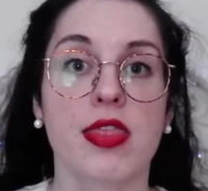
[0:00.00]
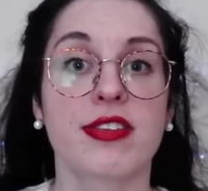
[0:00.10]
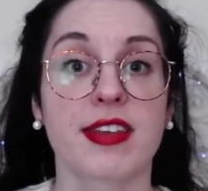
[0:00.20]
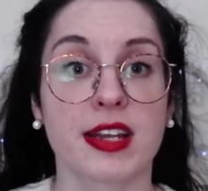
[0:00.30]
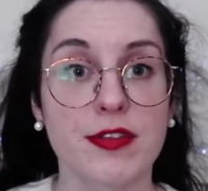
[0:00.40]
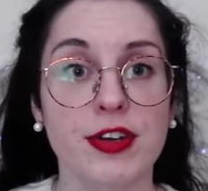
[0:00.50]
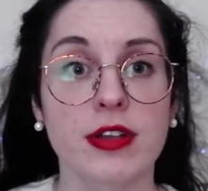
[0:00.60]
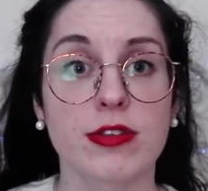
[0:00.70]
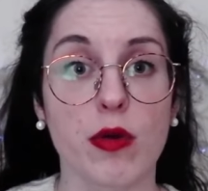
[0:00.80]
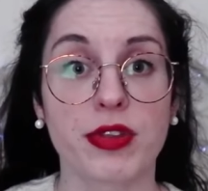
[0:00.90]
The
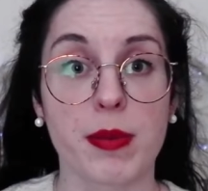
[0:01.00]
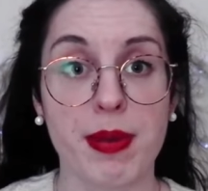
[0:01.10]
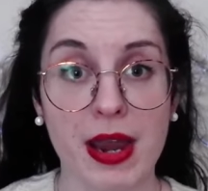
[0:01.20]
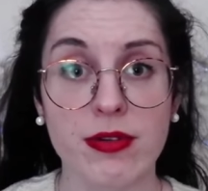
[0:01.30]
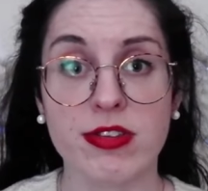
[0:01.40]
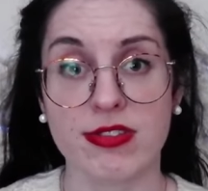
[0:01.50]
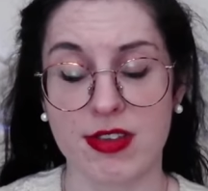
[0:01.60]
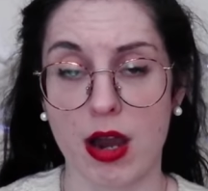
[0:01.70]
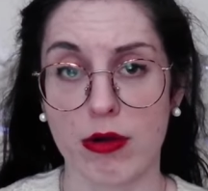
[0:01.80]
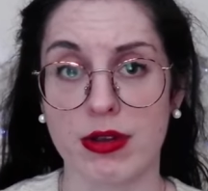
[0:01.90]
significance of the appearance of the
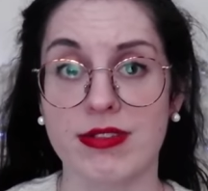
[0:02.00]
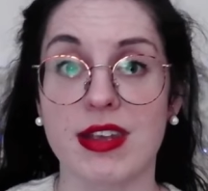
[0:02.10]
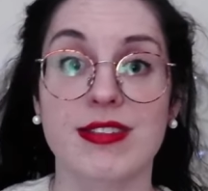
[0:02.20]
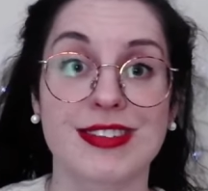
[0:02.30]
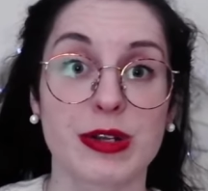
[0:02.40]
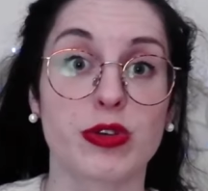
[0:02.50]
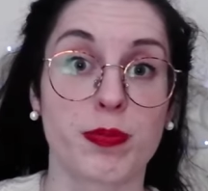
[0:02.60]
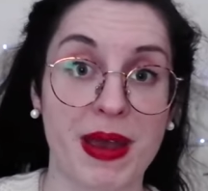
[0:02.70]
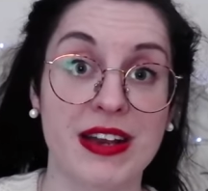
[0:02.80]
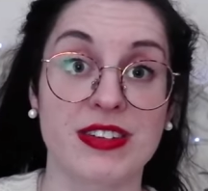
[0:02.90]
sirens is still
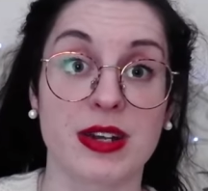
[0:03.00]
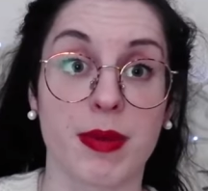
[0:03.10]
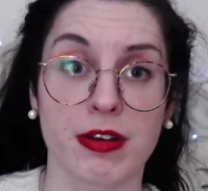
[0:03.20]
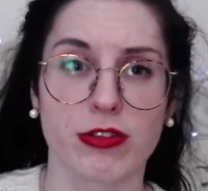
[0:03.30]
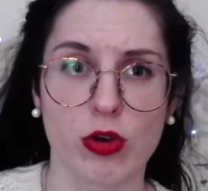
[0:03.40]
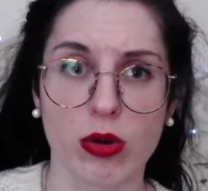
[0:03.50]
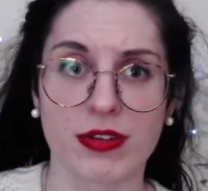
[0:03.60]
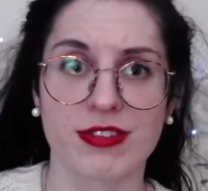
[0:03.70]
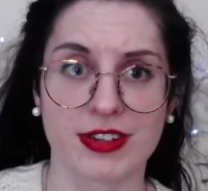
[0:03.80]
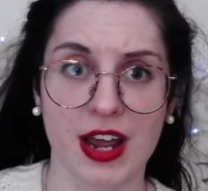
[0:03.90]
debated among
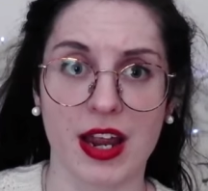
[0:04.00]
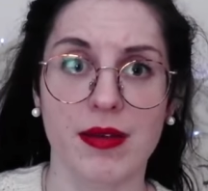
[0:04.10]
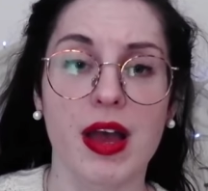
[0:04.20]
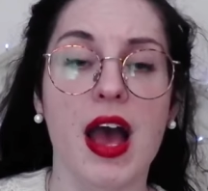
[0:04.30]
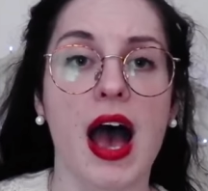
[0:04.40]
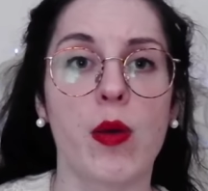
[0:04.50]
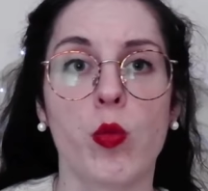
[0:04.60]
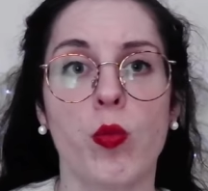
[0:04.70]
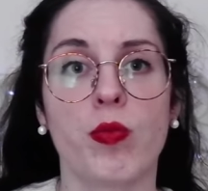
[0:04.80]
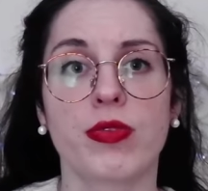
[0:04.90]
scholars today,
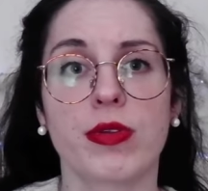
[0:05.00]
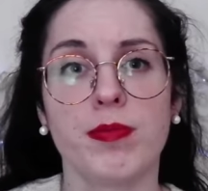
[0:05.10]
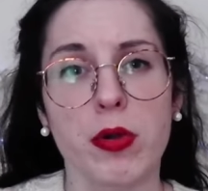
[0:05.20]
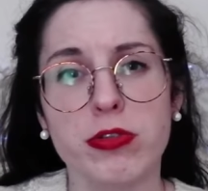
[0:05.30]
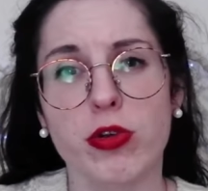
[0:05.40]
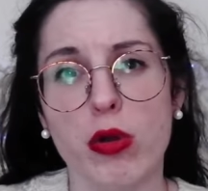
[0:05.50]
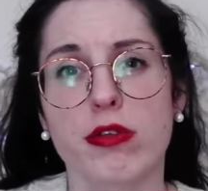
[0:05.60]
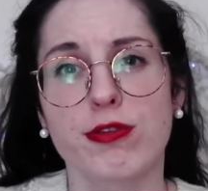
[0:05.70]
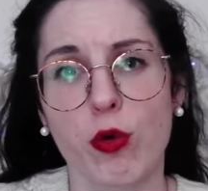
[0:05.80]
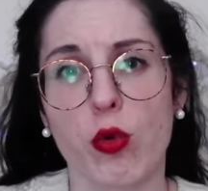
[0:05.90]
and most
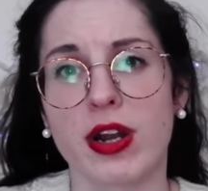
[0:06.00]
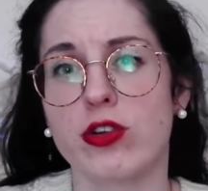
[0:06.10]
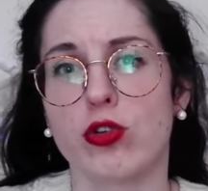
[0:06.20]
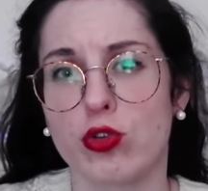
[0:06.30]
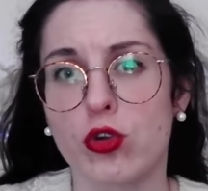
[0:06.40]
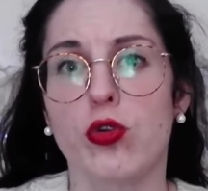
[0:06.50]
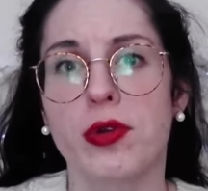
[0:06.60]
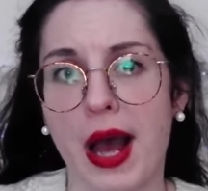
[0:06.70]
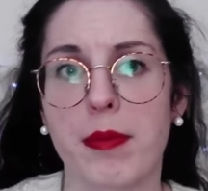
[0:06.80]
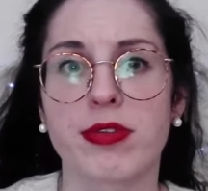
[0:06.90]
scholars fall into
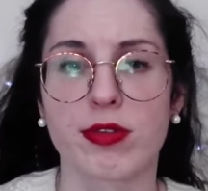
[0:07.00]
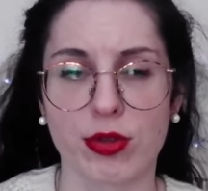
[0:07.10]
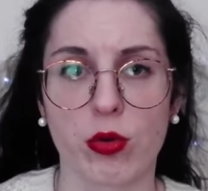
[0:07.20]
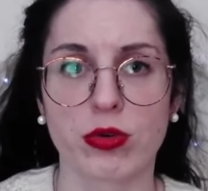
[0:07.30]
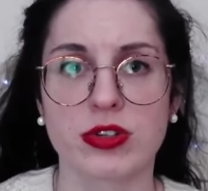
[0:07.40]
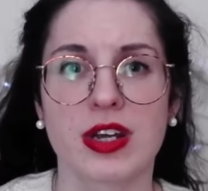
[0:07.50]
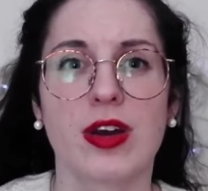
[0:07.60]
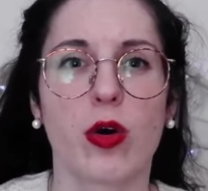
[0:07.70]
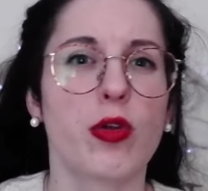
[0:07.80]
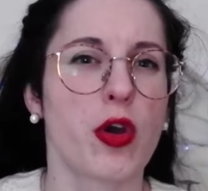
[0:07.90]
2 camps of thought,
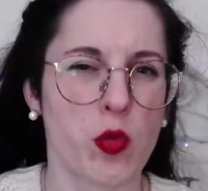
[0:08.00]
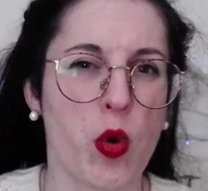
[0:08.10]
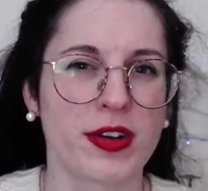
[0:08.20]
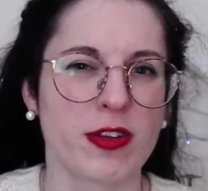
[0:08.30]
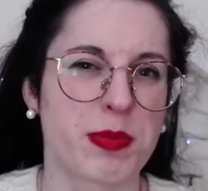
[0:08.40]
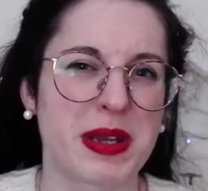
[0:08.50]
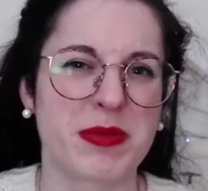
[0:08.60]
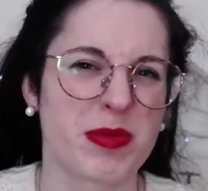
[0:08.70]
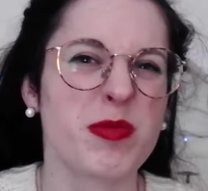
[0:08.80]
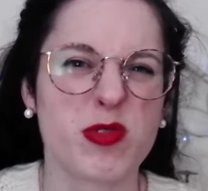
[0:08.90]
although one has
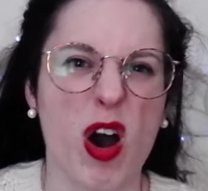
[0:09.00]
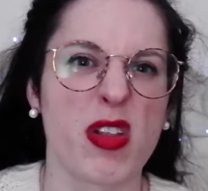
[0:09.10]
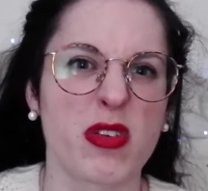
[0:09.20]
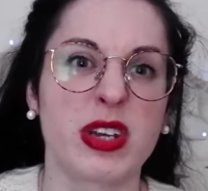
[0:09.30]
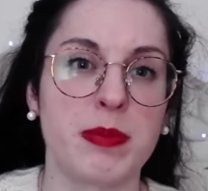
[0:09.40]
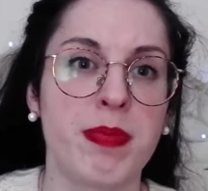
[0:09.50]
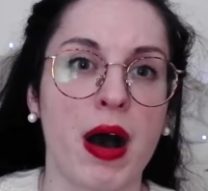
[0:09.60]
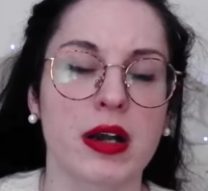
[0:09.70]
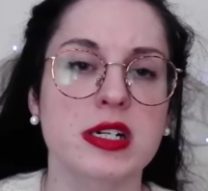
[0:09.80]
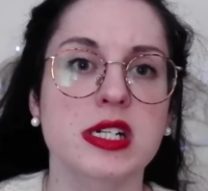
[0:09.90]
been rather
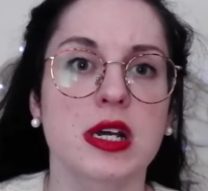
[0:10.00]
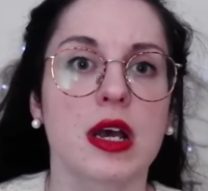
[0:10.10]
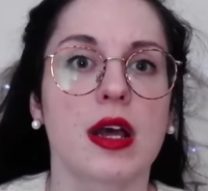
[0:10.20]
debunked.